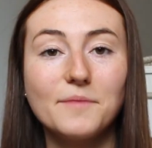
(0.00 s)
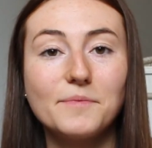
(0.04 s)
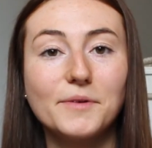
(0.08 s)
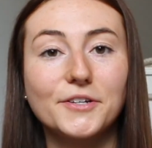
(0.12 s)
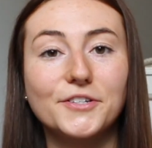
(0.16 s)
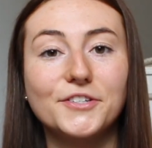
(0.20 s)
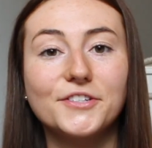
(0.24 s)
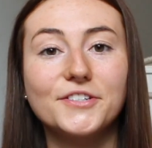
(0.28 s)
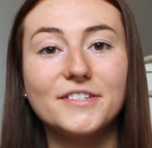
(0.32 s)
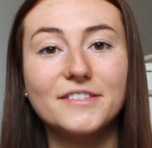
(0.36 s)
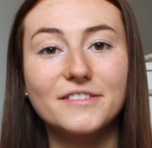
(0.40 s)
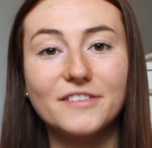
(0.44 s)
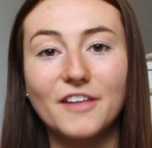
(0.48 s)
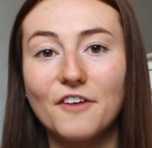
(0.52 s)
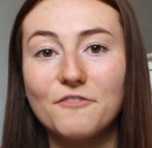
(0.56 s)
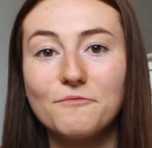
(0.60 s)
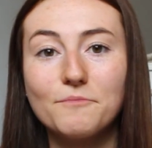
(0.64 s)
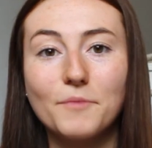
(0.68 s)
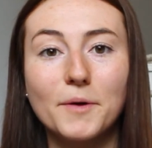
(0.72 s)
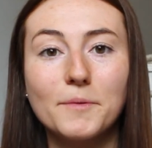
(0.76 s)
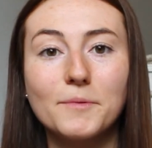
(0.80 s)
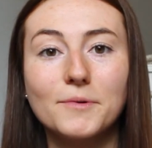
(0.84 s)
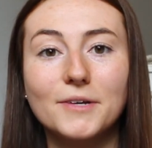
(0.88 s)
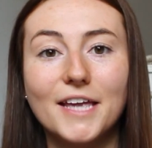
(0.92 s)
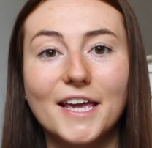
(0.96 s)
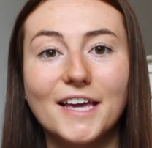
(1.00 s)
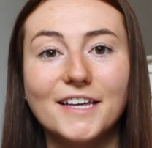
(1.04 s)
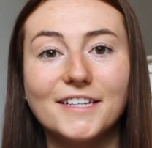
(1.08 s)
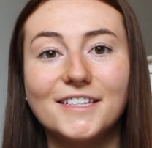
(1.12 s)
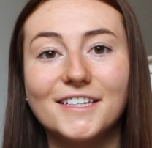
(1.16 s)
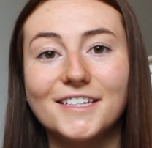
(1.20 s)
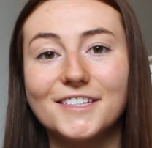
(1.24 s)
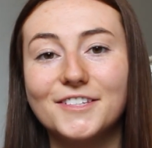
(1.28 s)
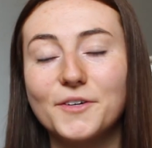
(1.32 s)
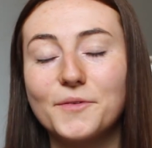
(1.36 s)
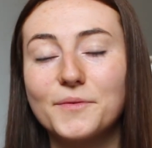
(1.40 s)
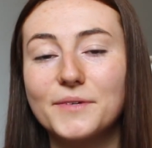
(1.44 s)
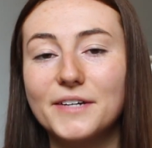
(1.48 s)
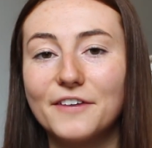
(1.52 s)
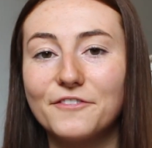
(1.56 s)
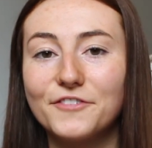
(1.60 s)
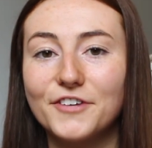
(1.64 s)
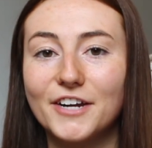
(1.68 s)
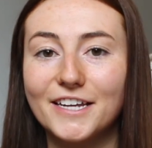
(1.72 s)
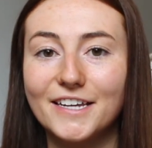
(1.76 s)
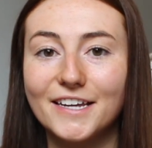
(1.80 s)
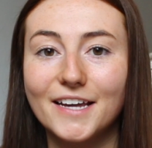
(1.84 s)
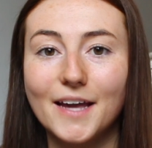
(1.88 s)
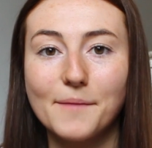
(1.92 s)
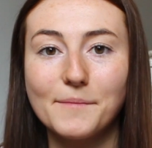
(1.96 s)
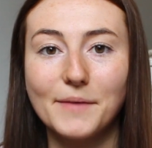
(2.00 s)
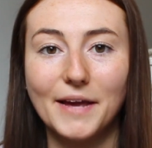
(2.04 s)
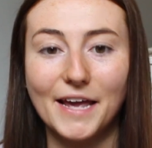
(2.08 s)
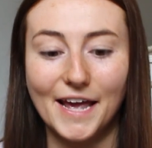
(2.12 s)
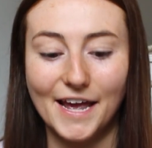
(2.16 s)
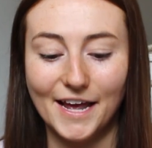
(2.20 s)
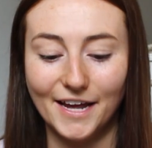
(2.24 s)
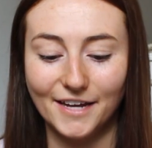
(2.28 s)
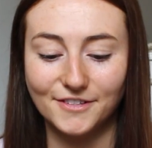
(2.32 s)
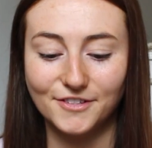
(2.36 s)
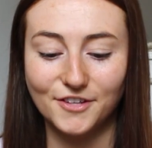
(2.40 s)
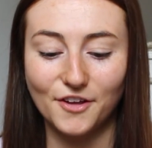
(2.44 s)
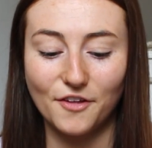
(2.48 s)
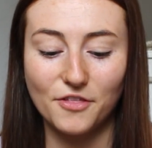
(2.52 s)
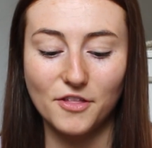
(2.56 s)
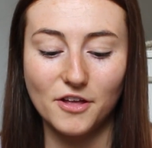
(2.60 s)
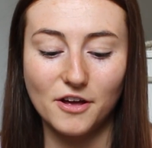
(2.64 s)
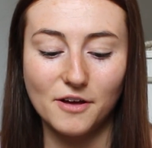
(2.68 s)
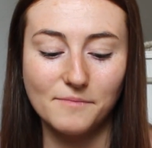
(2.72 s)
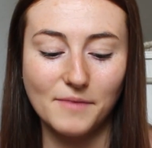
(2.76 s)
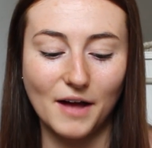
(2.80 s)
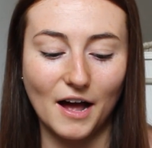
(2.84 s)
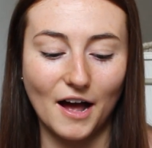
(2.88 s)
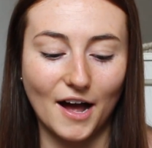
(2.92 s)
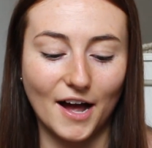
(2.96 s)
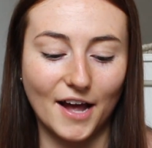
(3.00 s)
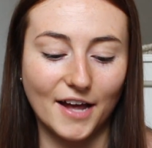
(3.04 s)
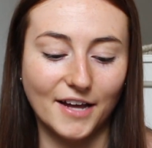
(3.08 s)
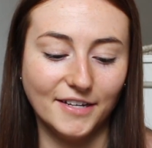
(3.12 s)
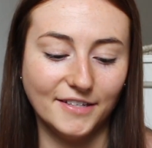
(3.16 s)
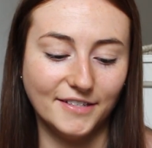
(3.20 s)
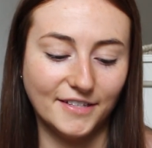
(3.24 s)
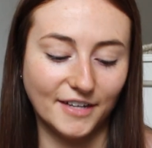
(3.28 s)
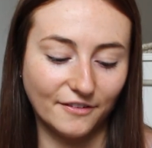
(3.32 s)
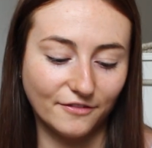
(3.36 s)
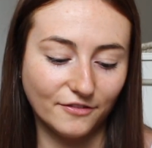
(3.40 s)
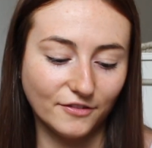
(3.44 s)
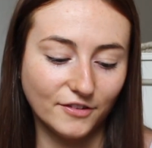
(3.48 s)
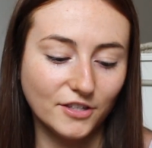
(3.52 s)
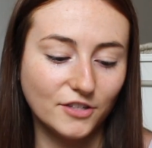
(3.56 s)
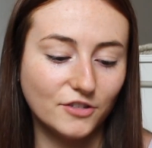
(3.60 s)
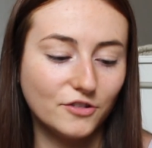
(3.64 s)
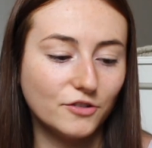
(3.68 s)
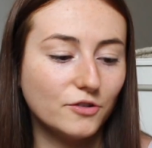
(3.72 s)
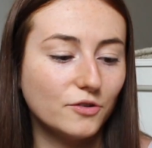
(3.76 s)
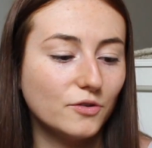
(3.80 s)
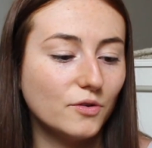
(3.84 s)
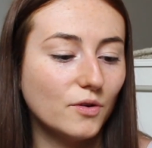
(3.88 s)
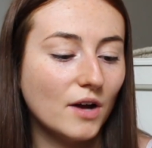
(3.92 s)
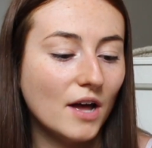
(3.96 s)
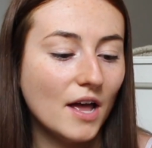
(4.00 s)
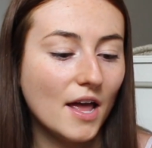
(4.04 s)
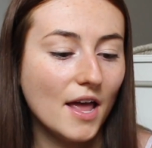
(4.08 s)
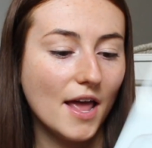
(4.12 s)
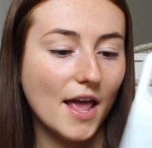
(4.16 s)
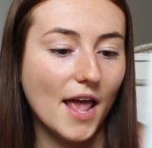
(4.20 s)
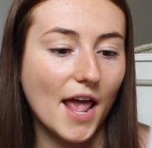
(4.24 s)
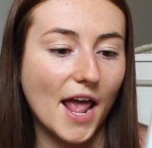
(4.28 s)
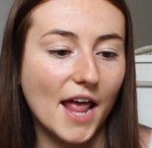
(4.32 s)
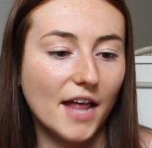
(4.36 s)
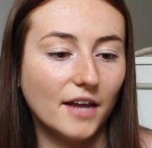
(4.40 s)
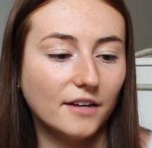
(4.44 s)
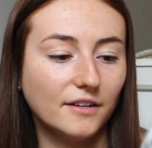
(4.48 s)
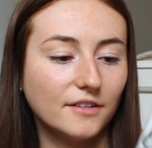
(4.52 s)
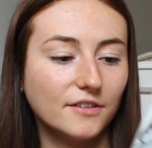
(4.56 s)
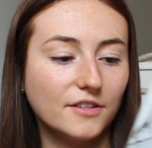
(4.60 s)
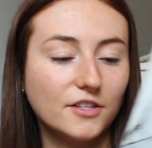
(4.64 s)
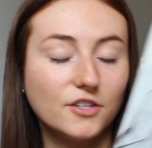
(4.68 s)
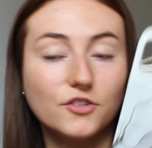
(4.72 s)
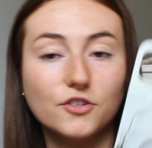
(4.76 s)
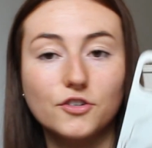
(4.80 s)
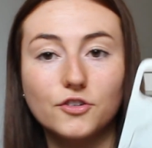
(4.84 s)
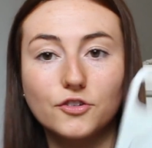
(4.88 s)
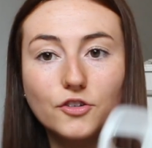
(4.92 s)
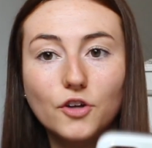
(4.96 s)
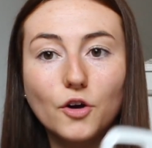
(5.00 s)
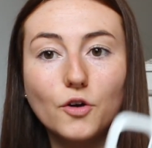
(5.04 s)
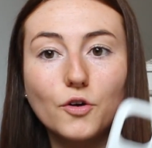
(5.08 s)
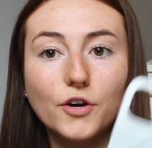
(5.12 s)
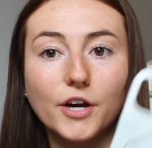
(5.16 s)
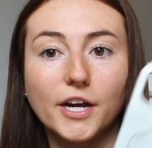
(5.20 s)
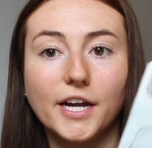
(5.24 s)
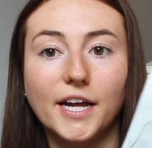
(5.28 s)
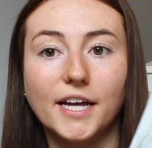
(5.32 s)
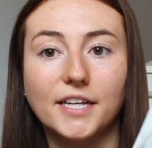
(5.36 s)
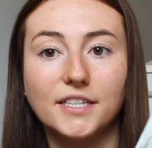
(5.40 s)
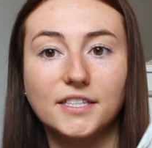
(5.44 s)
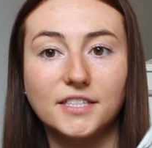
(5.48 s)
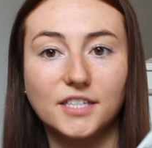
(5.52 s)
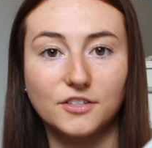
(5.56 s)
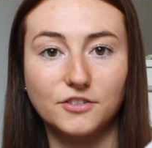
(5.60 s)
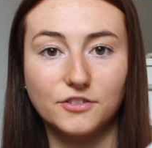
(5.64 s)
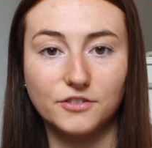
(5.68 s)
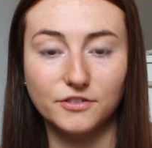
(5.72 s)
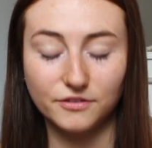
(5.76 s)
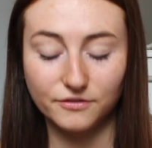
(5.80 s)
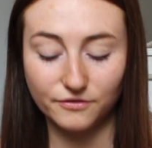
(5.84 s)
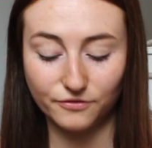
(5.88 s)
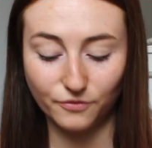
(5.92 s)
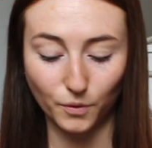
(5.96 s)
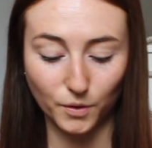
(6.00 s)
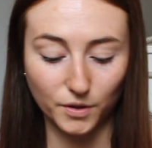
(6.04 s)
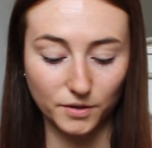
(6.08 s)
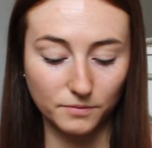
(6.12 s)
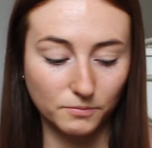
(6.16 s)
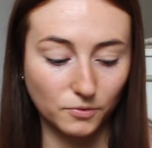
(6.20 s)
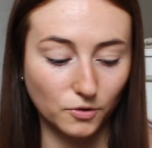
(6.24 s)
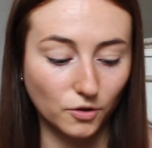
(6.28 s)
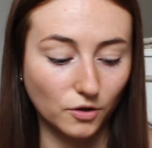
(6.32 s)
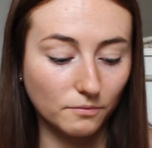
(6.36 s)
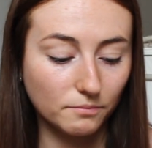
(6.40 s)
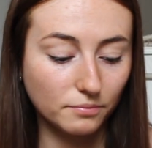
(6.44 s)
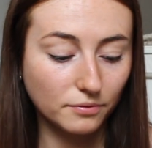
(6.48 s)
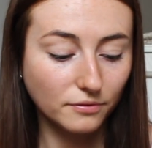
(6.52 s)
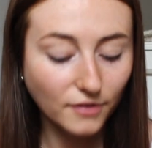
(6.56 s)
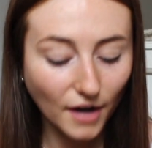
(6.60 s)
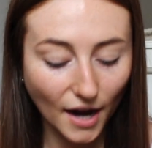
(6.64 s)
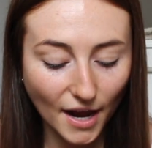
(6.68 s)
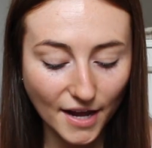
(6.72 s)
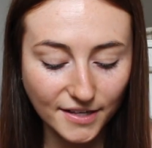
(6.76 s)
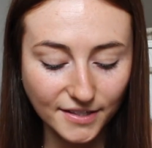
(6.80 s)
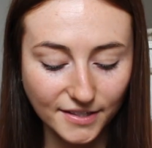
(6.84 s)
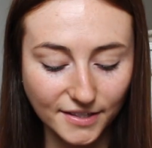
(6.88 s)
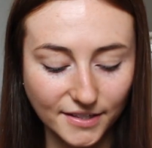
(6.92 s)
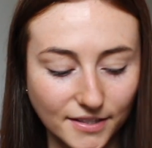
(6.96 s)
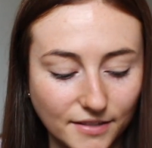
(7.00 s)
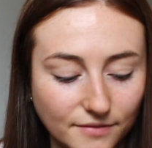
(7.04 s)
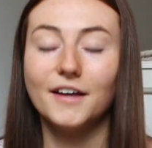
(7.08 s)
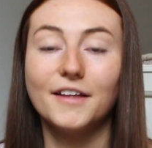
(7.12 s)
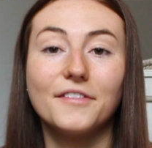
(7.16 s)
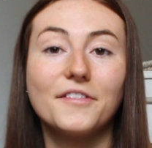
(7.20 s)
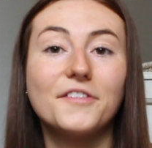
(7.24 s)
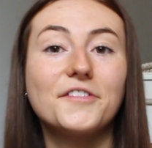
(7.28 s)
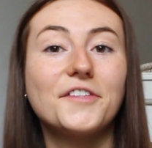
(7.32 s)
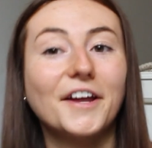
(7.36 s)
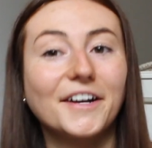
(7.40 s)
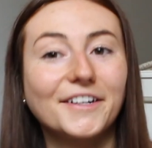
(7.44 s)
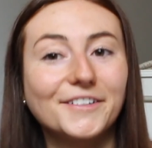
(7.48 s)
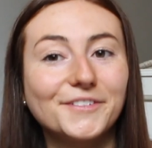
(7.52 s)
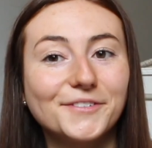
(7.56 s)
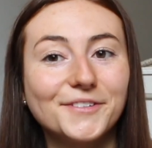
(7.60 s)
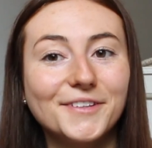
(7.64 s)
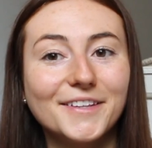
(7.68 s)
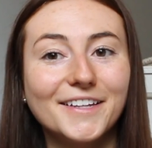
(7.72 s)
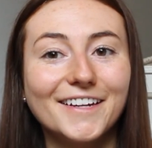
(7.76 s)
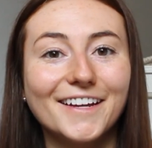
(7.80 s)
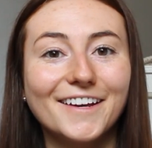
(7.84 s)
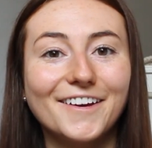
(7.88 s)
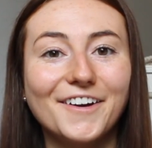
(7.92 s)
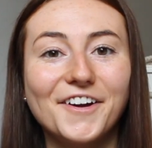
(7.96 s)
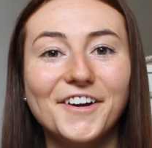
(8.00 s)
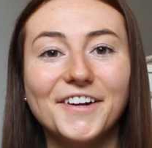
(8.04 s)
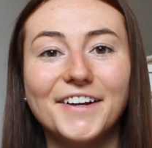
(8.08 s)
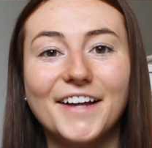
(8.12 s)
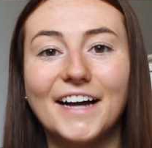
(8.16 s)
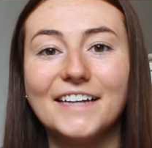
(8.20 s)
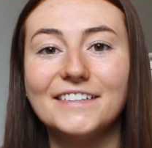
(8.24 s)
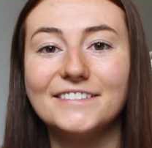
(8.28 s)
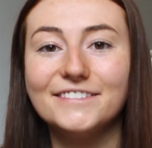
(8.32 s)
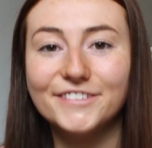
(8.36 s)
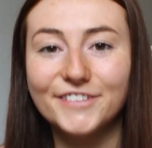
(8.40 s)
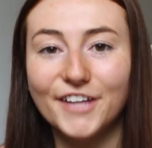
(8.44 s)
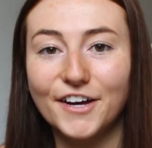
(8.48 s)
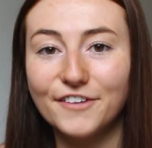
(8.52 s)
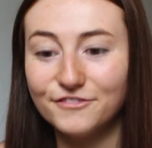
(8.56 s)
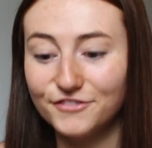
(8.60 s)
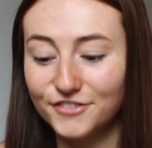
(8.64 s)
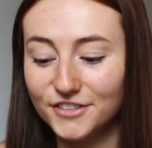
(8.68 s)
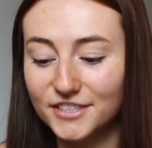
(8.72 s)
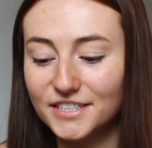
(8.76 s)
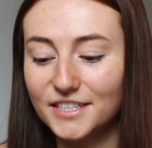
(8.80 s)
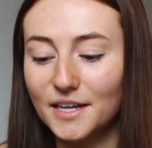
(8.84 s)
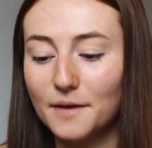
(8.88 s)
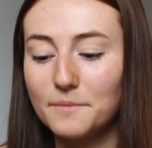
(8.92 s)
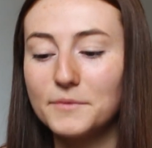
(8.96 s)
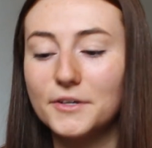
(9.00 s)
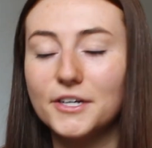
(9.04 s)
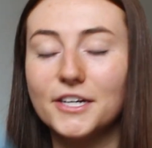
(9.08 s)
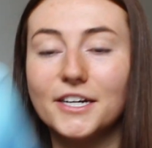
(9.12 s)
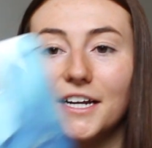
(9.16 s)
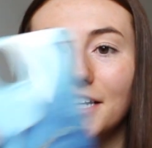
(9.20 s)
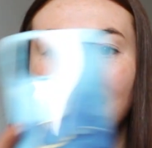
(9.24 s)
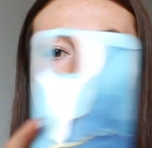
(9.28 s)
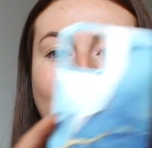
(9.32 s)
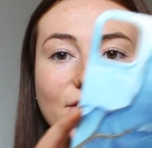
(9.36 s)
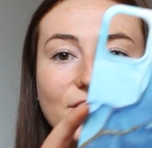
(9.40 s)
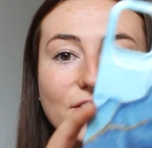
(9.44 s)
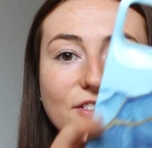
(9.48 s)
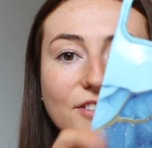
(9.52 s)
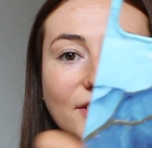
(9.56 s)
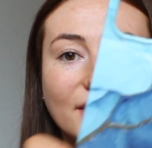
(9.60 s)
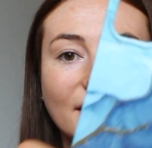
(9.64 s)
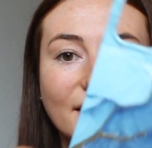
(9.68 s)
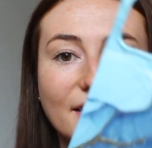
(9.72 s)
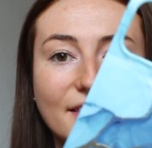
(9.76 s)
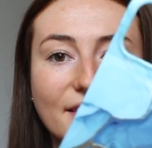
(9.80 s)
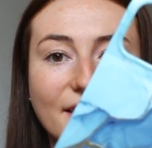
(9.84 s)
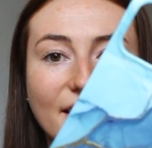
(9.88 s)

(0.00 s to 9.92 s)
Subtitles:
personally love marble cases, so whenever I can get my hands on them, I definitely do. And these are so great at such an affordable price. The next one that I got, I love for summer. It just looks like